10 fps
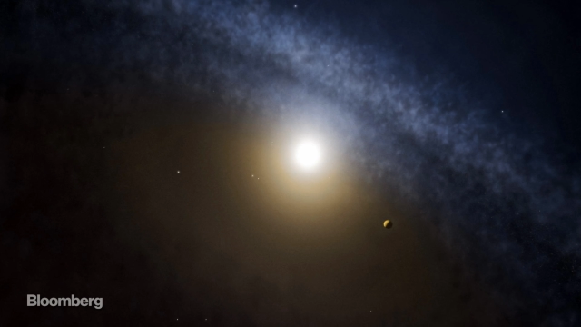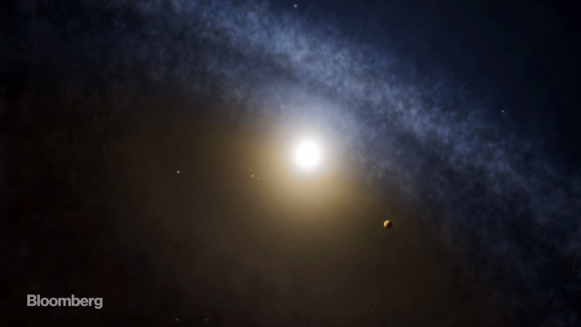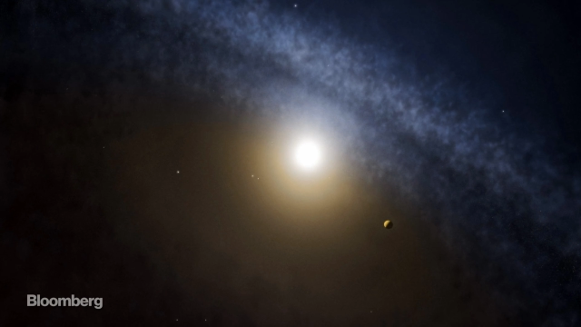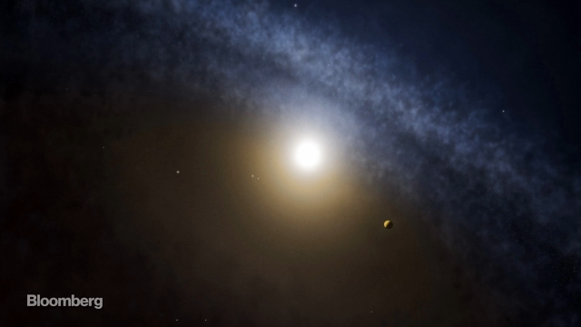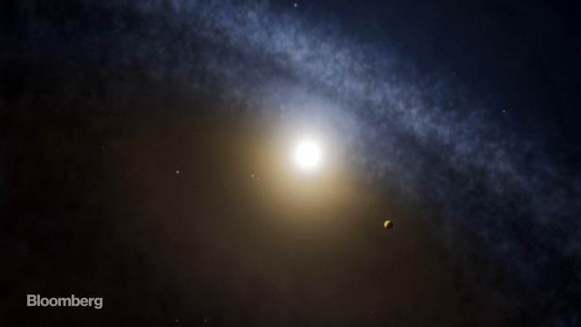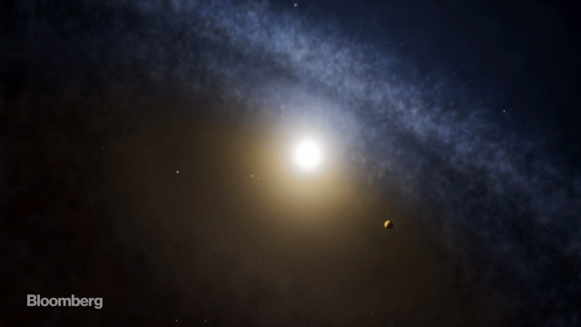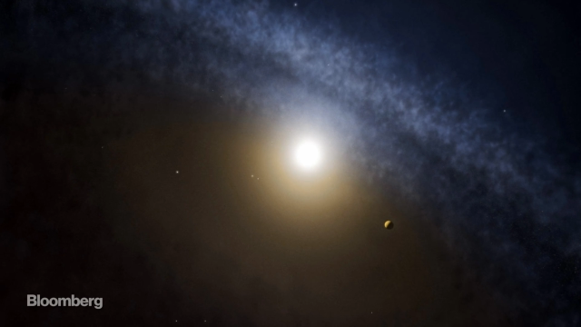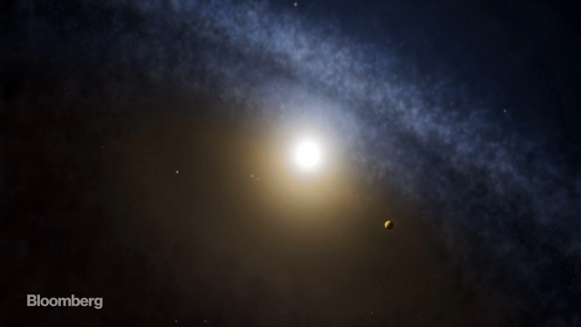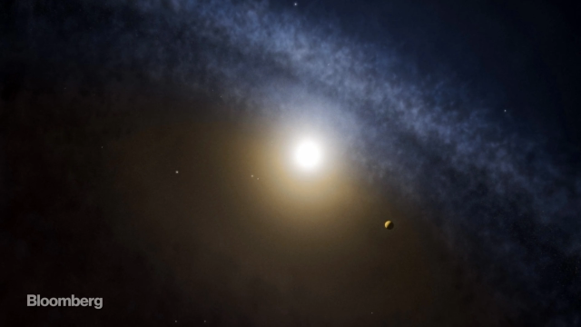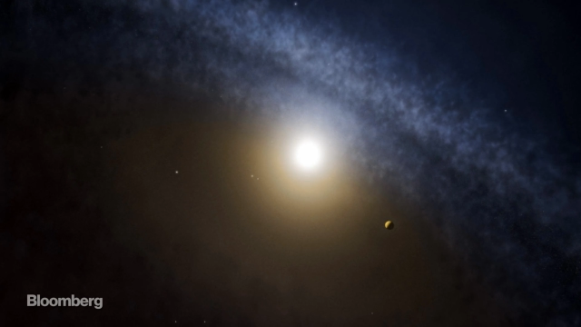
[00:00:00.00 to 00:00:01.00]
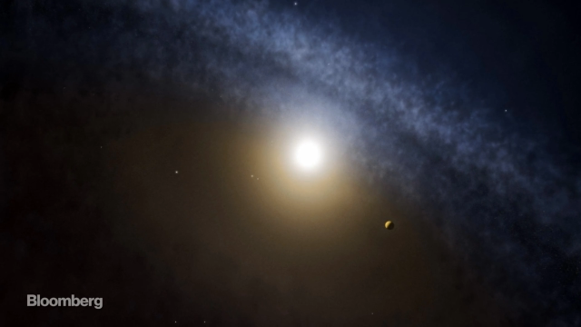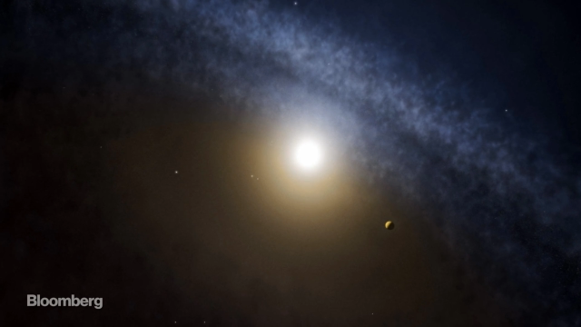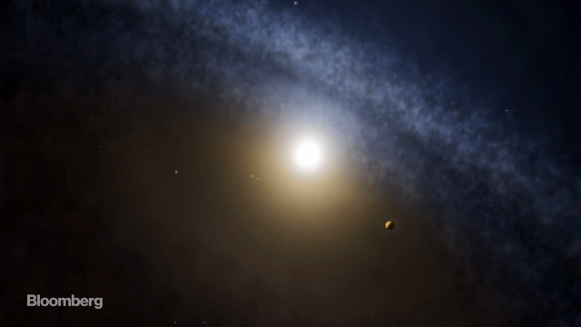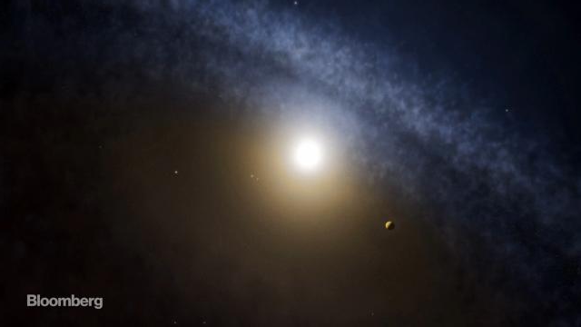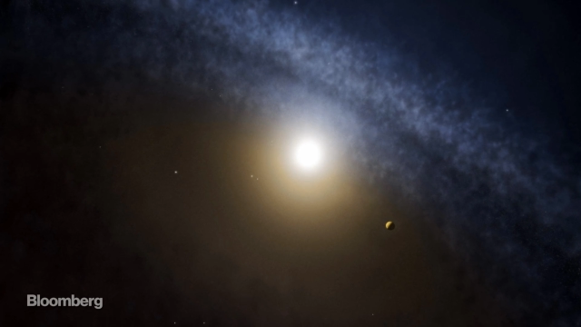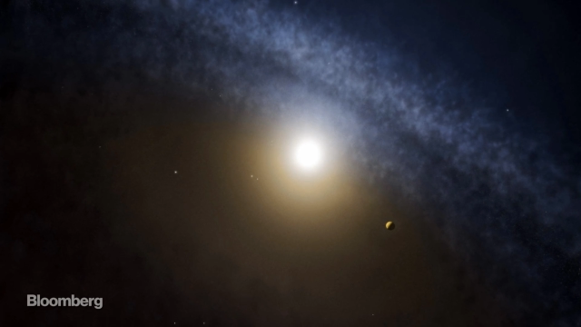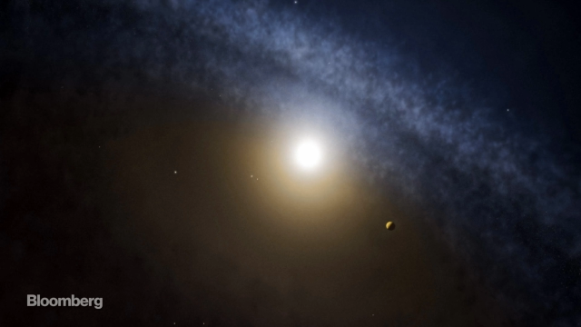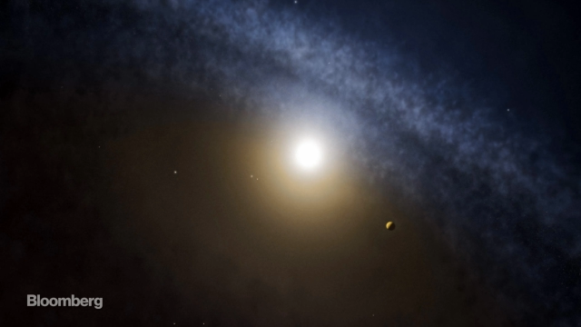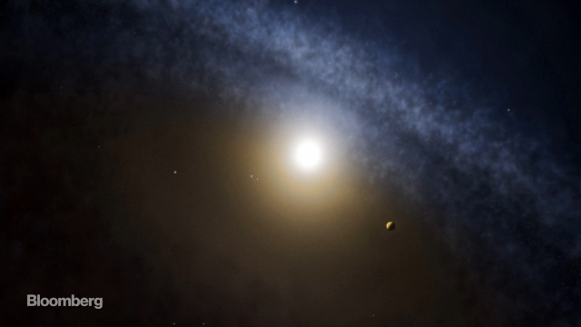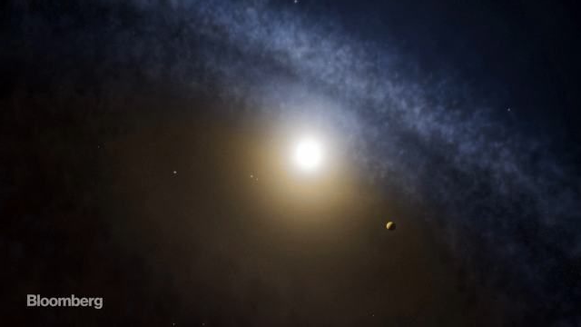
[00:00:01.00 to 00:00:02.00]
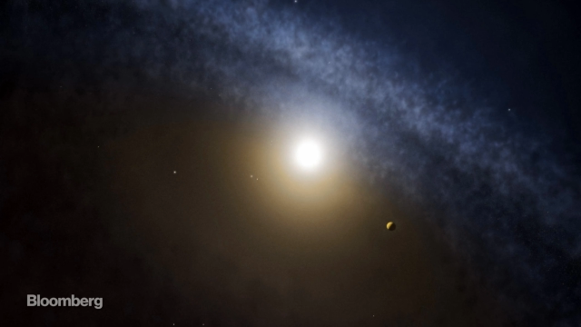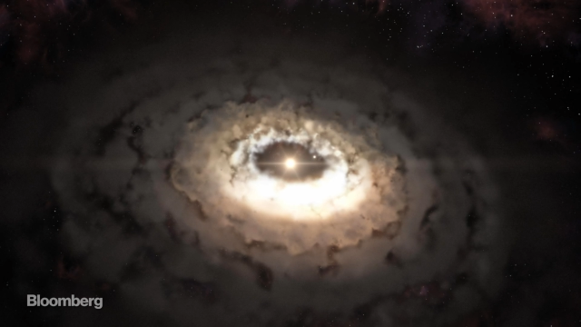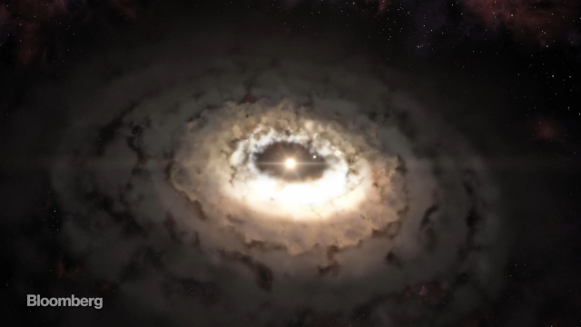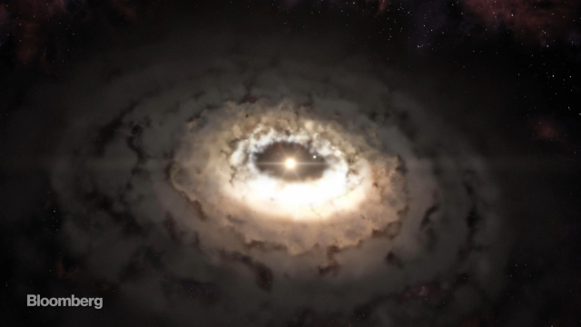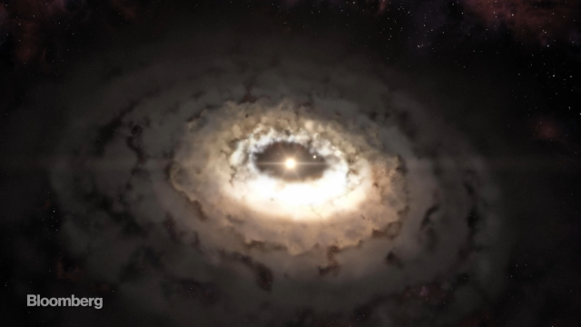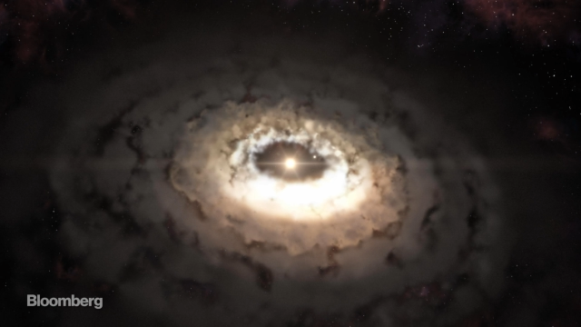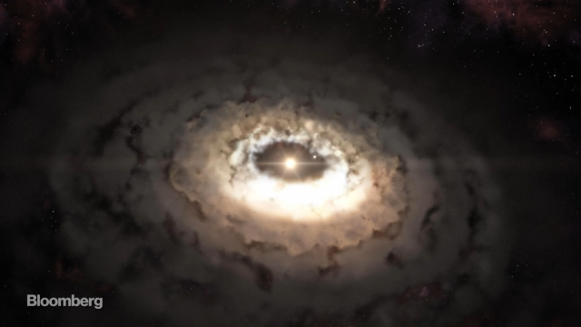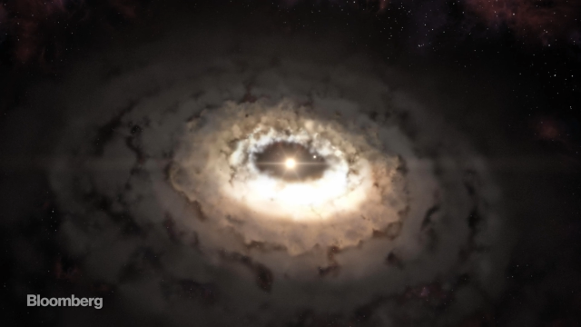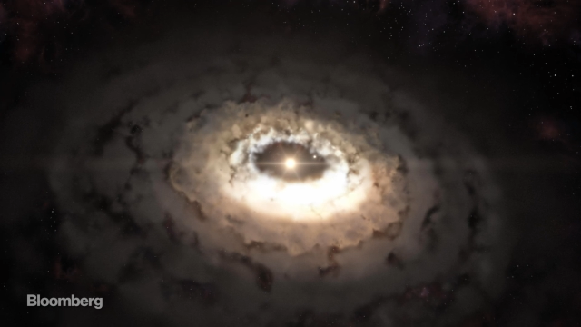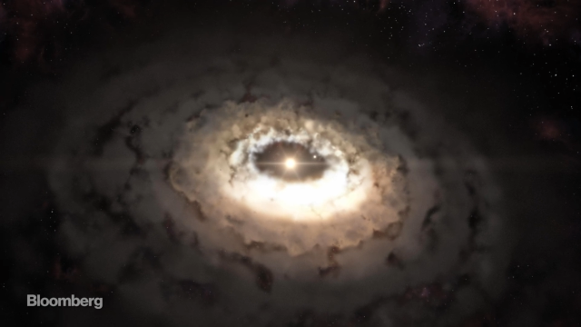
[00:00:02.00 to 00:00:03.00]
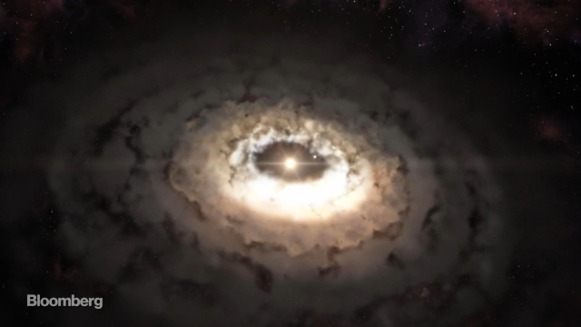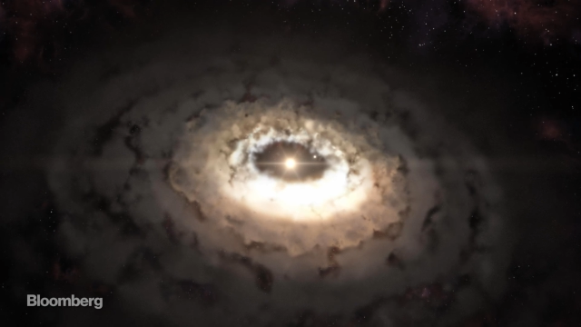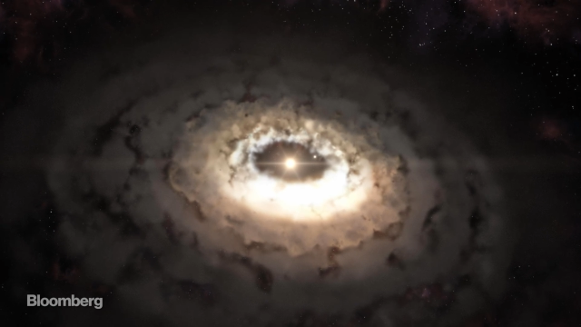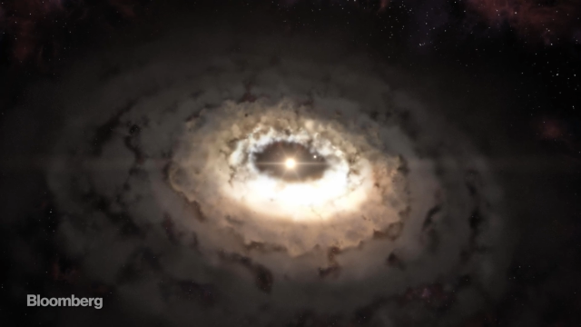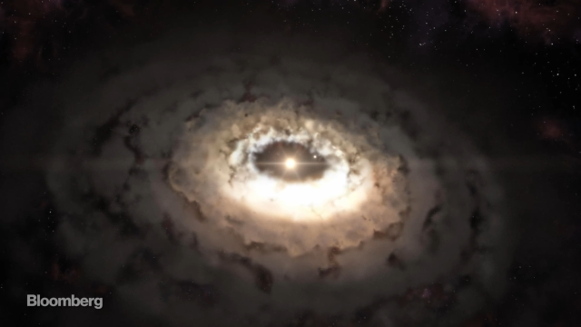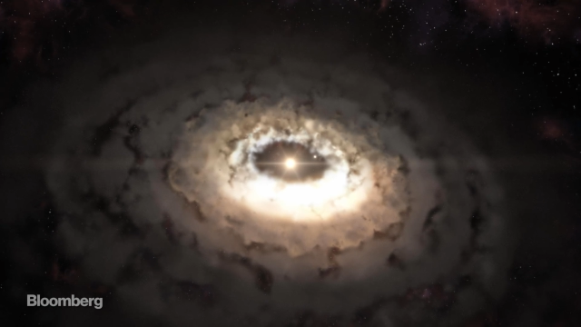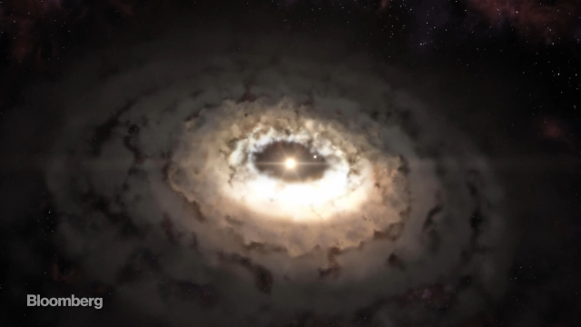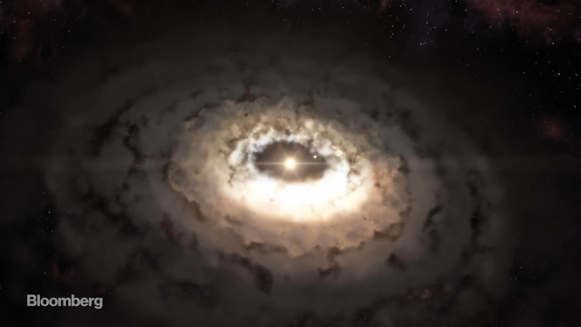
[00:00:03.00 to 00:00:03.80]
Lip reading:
Nobody's mouth can be seen.